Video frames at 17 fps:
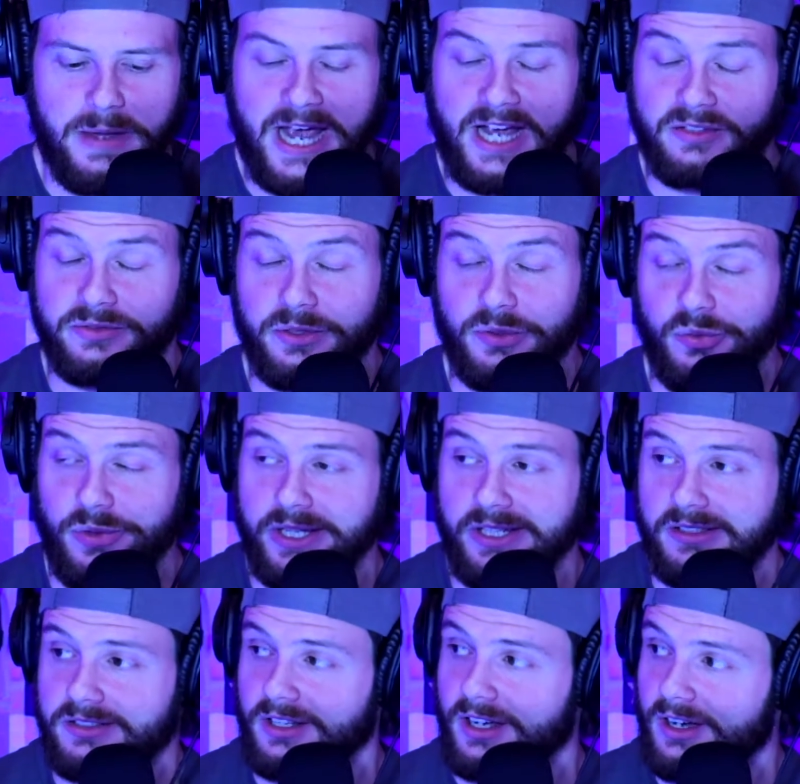past few
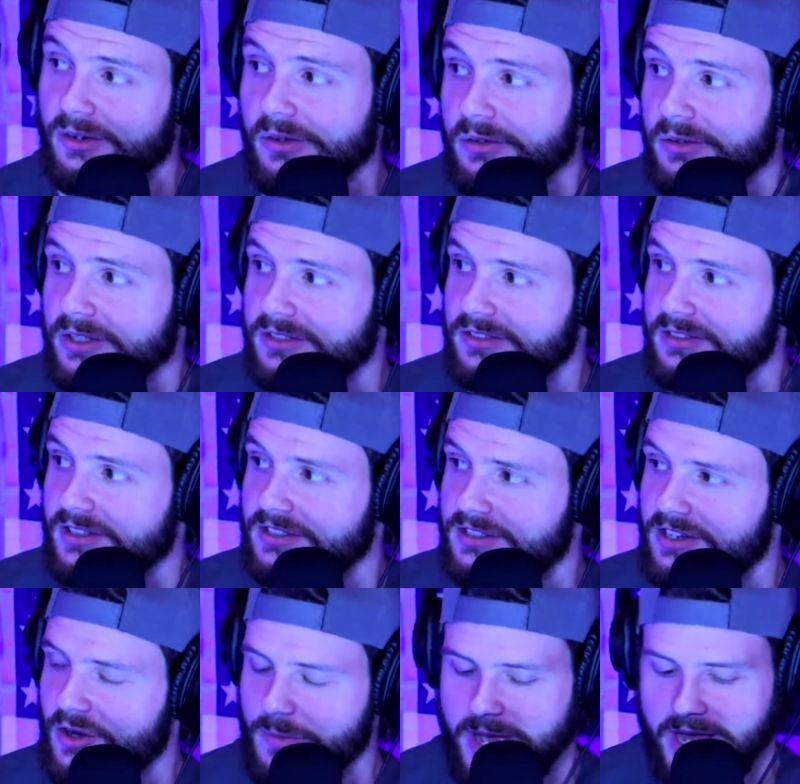weeks. So let's
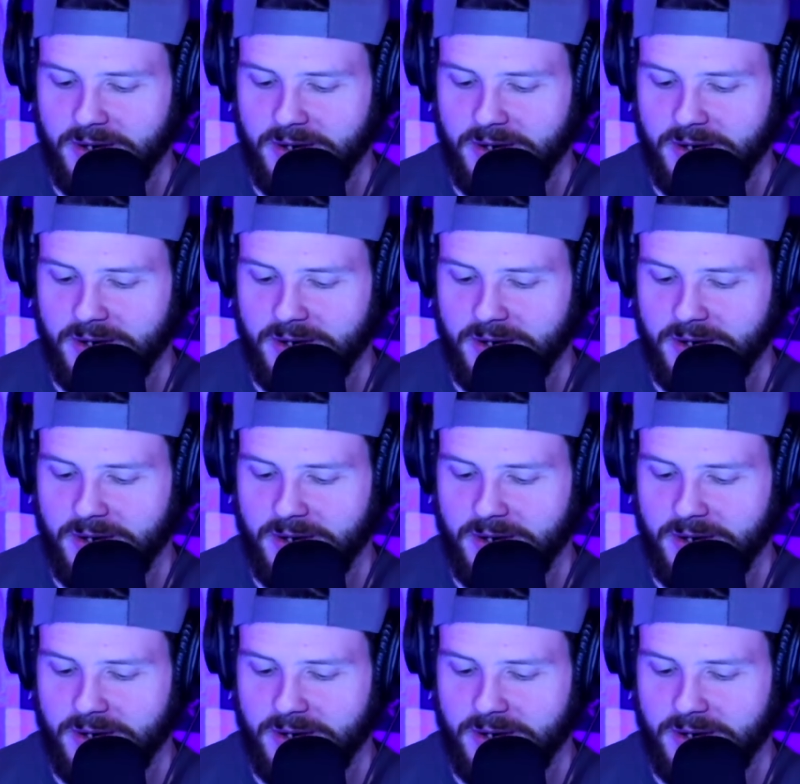hear about it,